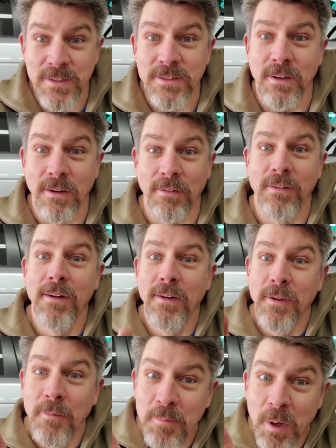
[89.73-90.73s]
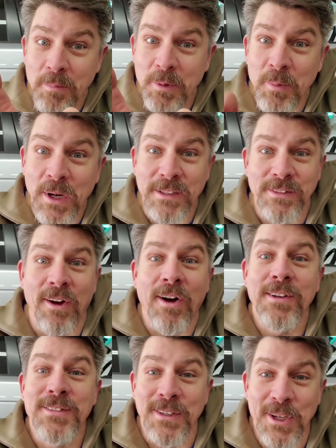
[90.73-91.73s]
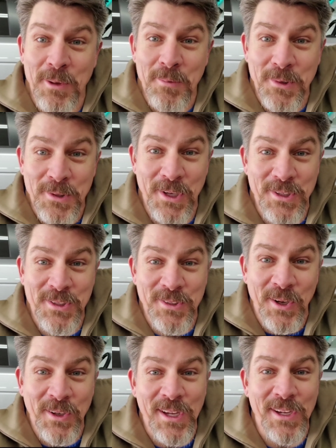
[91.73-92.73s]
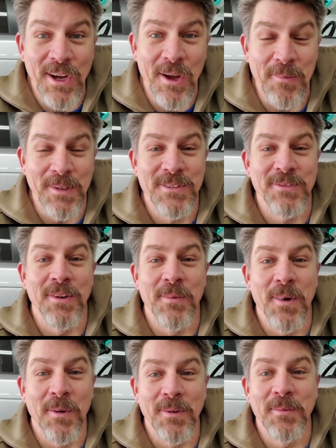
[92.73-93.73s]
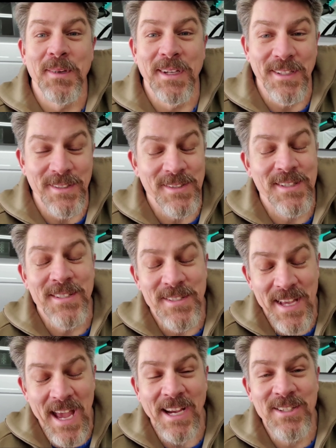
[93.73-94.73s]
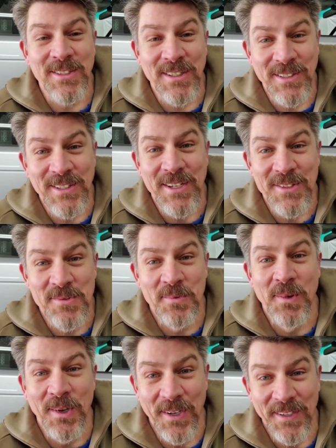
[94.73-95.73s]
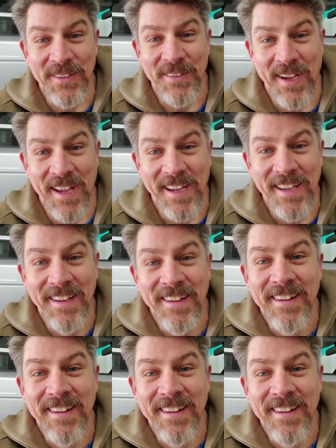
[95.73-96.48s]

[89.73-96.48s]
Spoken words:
So pump the brakes, Hoss, and keep your snarky comments for a moment, because this actually does work, okay?